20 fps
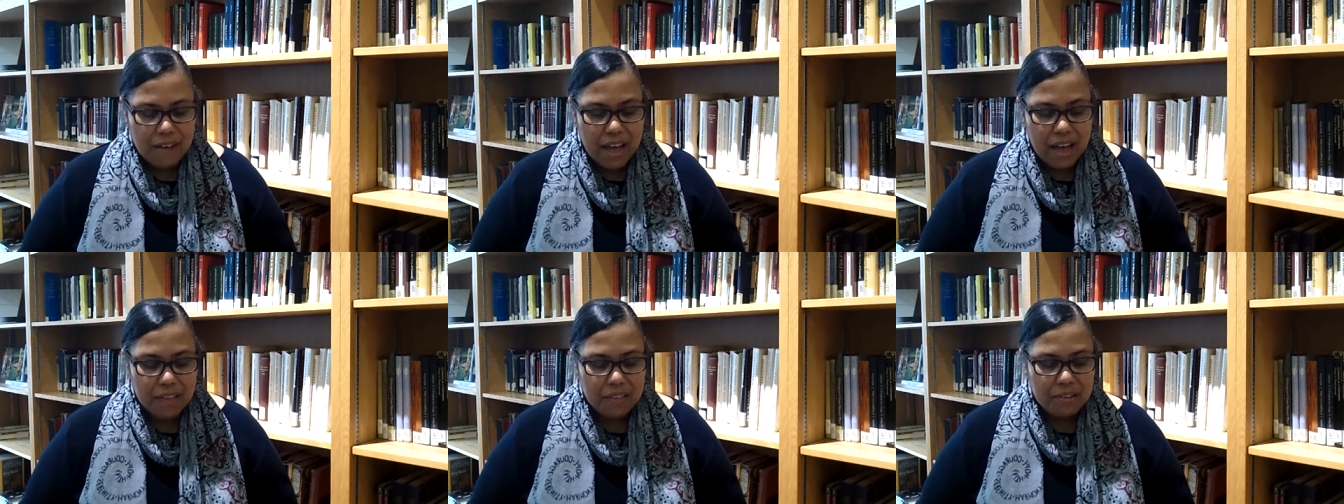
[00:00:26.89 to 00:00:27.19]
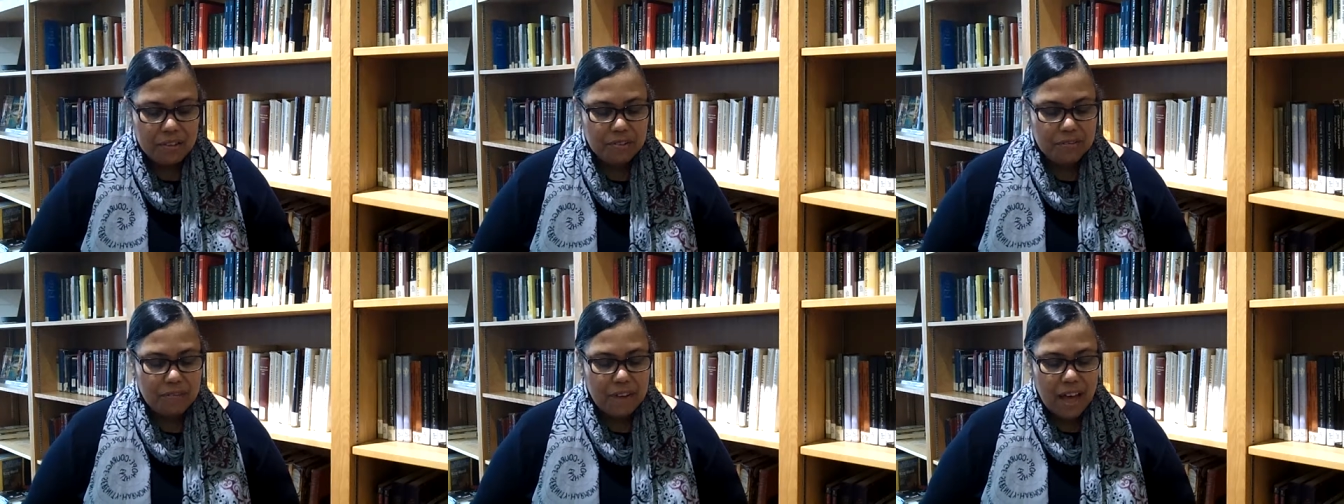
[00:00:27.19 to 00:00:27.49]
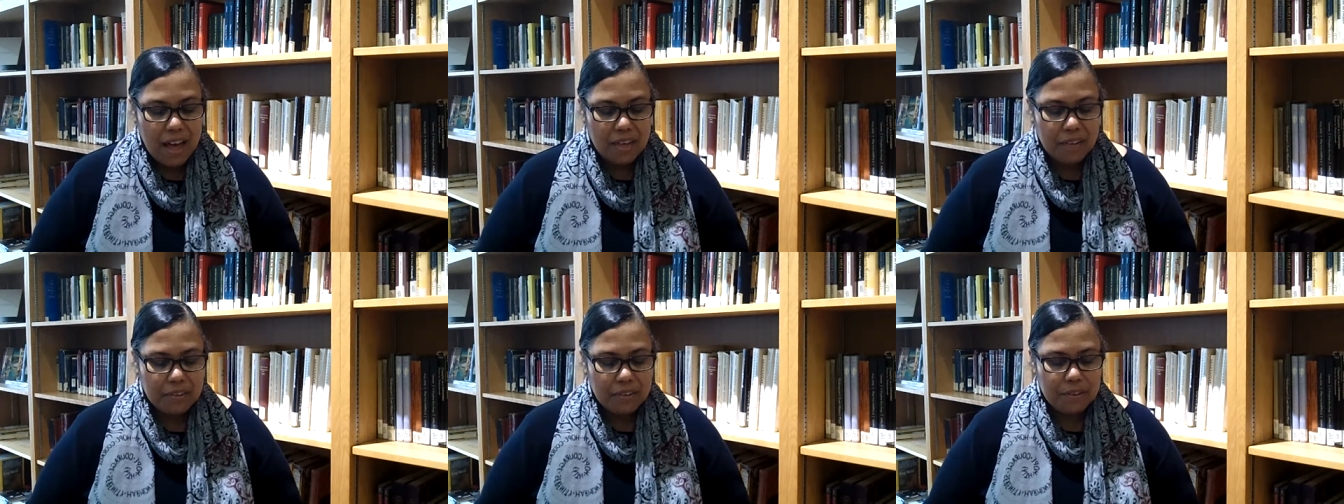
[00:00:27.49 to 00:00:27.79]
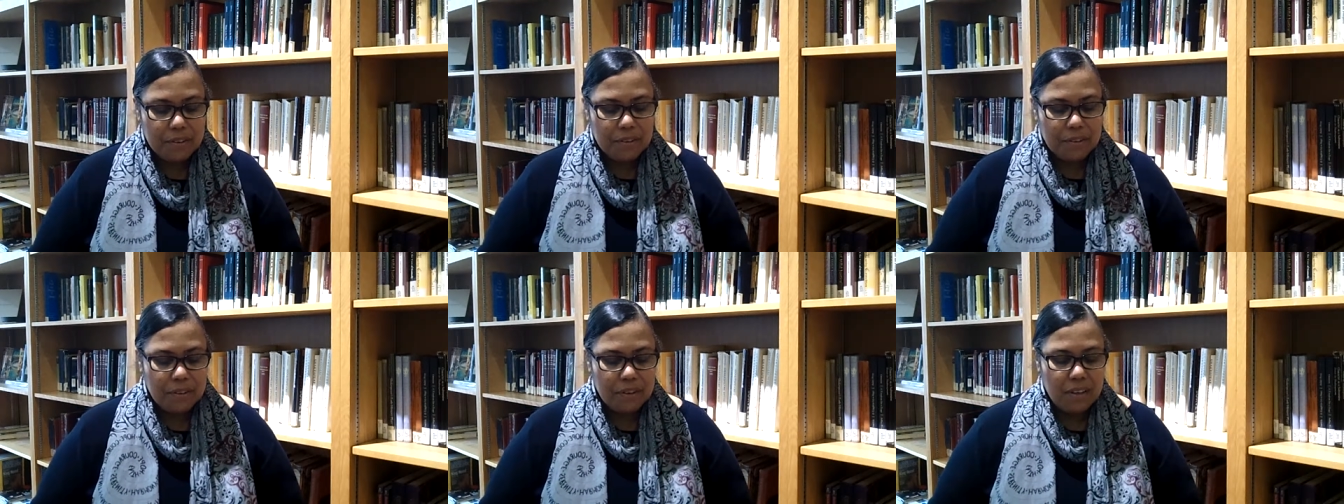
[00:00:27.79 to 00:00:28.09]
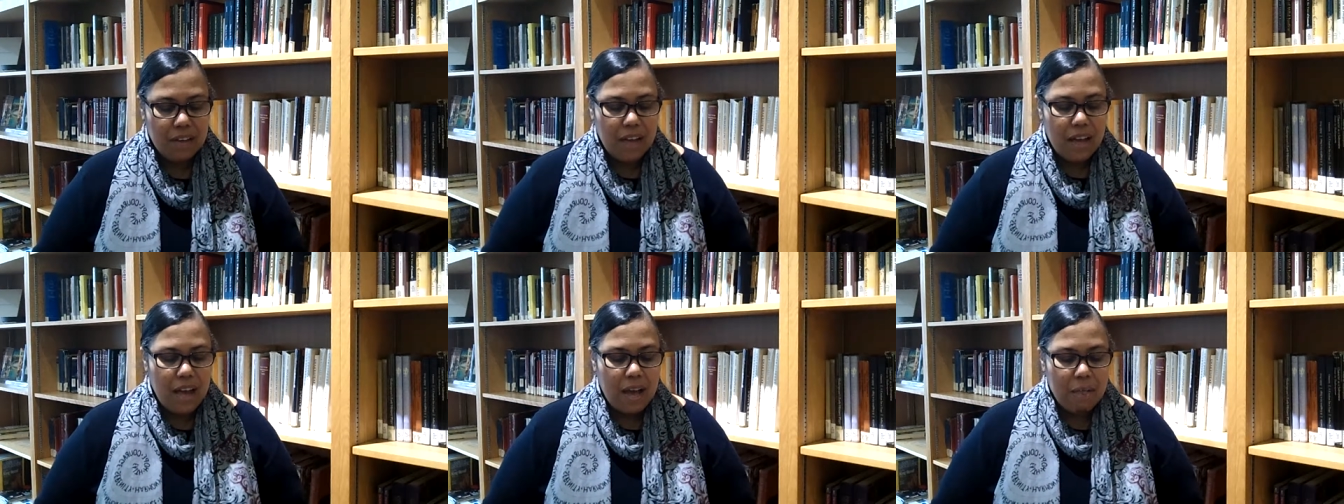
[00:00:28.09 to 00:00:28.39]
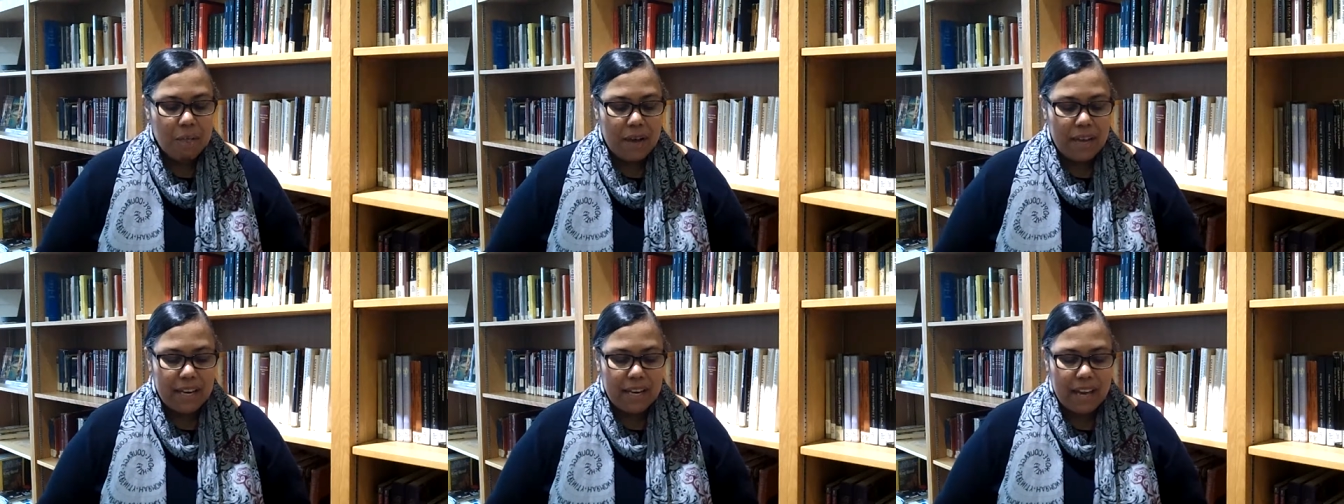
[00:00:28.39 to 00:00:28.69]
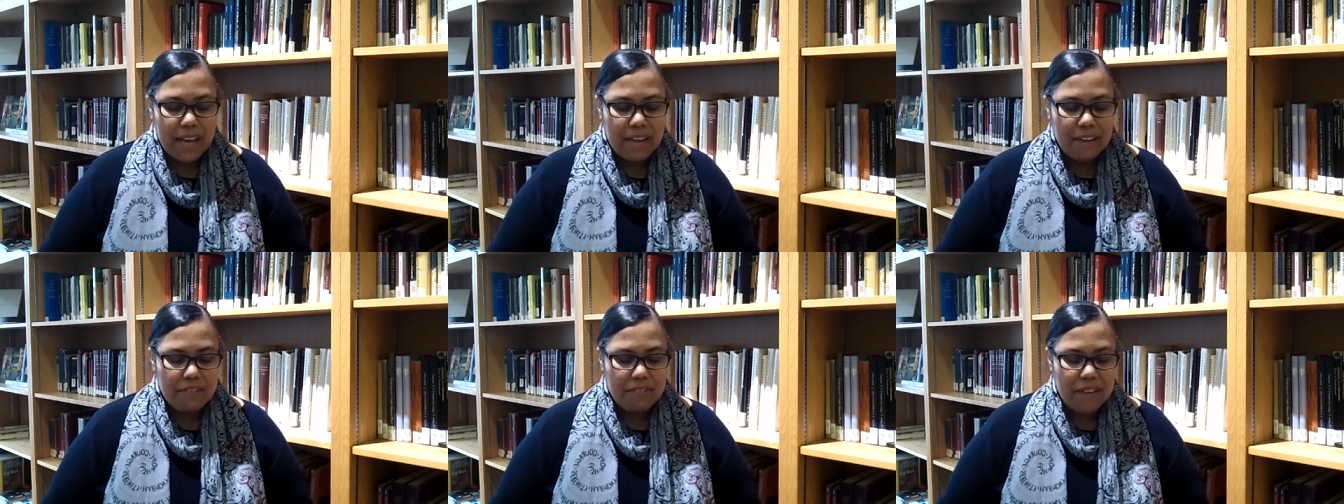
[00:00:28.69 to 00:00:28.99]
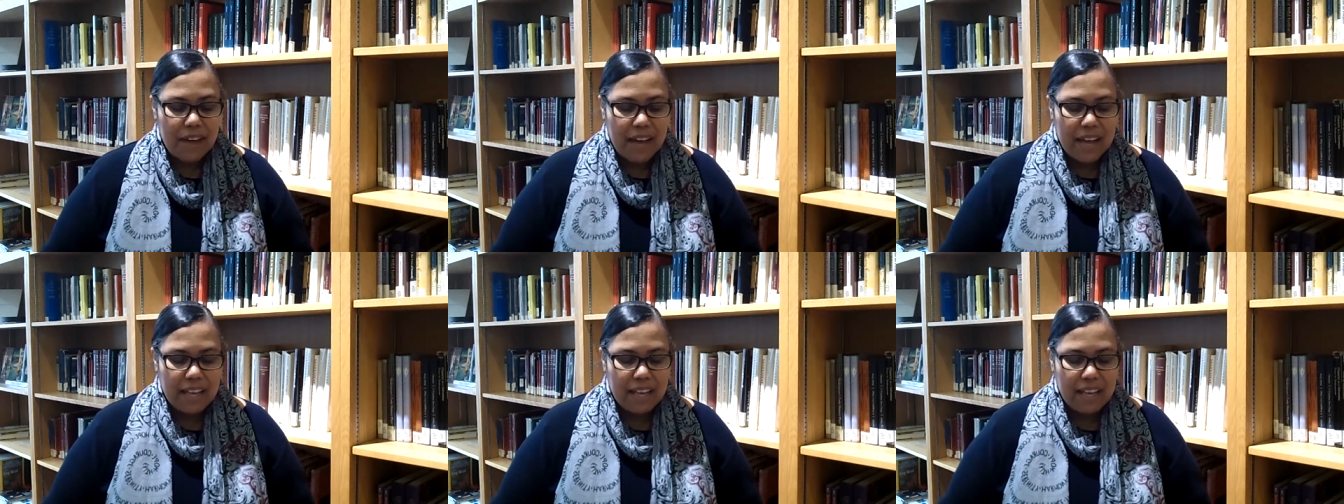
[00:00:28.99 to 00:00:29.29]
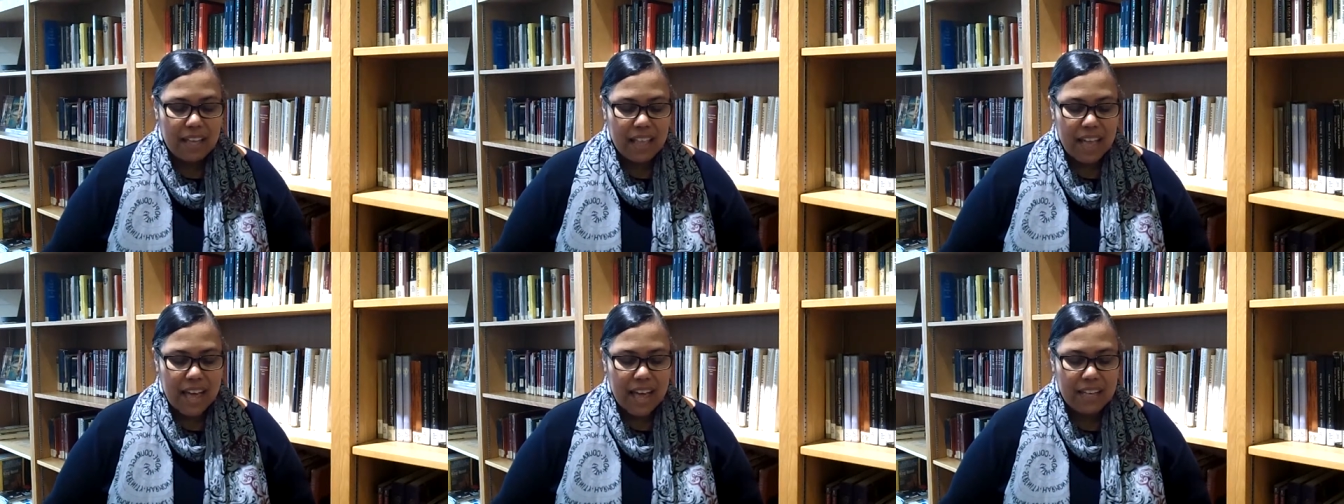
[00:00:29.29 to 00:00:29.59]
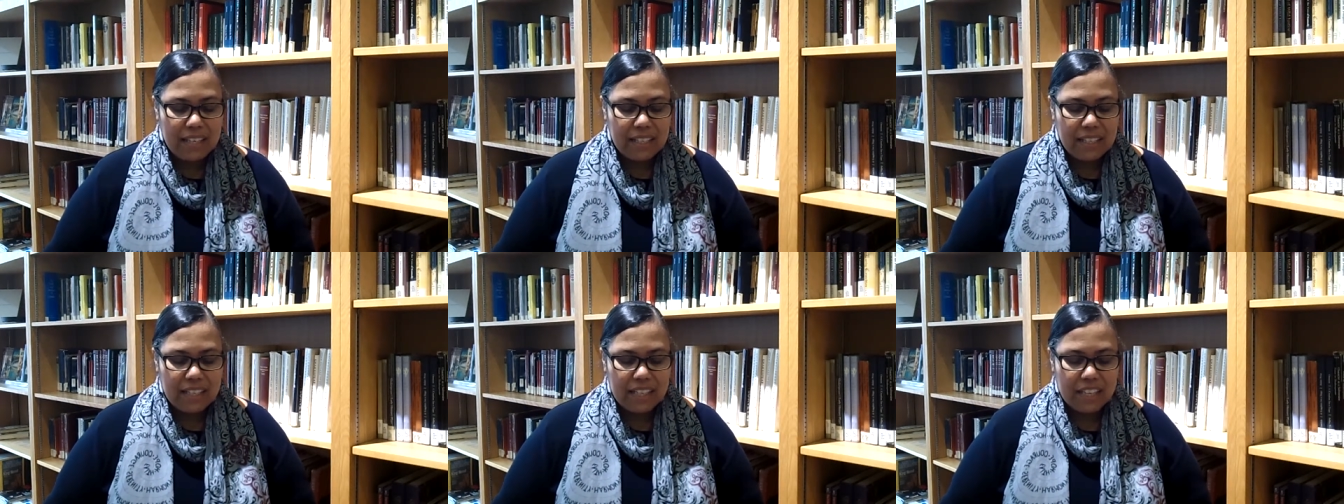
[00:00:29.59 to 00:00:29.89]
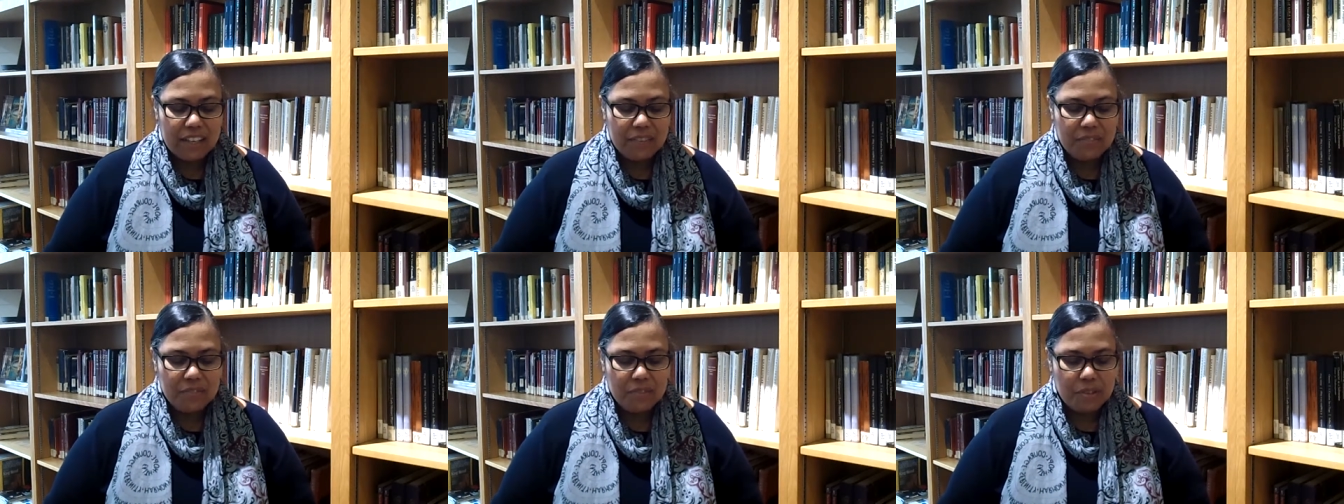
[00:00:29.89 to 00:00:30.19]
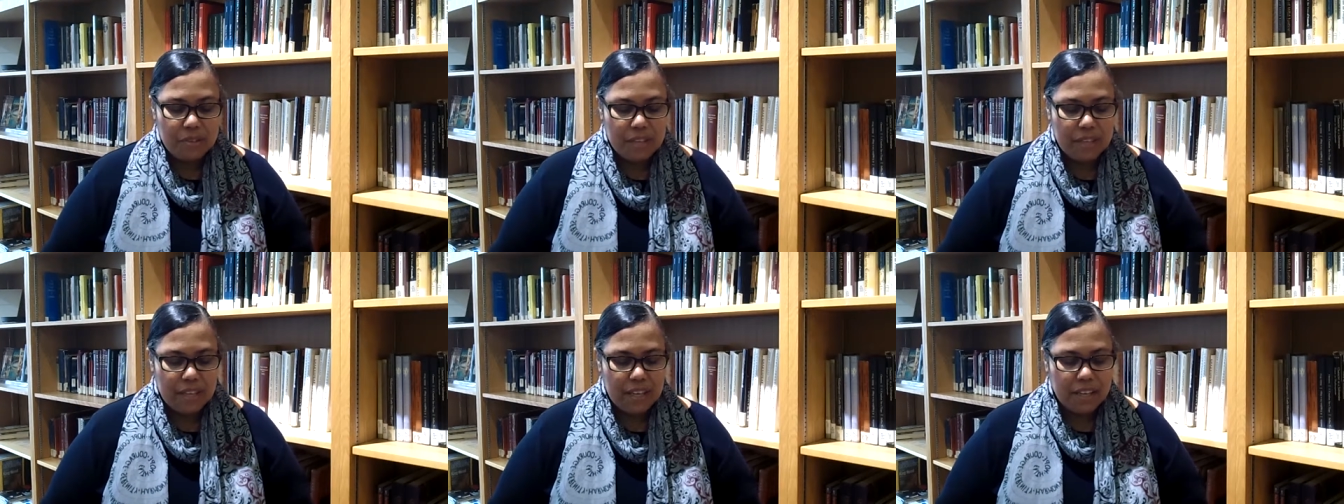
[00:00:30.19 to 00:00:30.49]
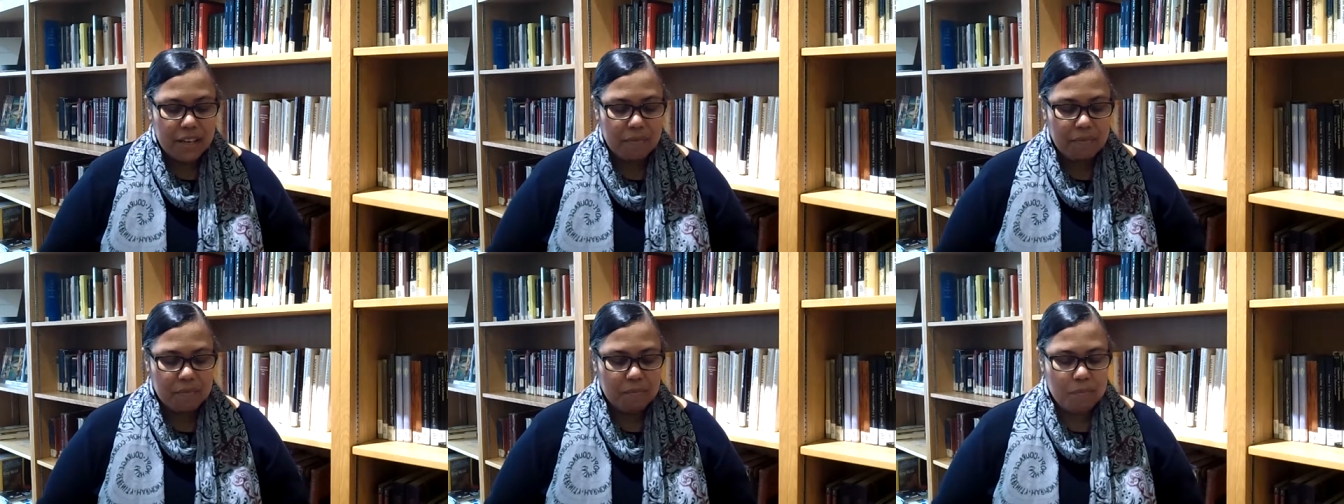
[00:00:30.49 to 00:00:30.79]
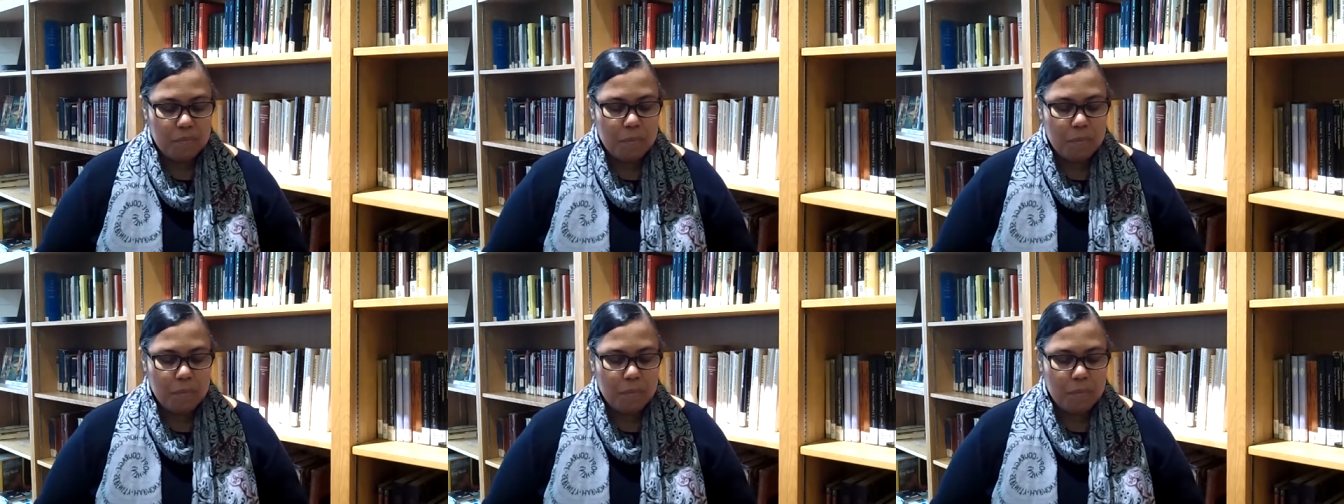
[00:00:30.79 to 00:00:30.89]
Father, Father, my life I gladly give to thee.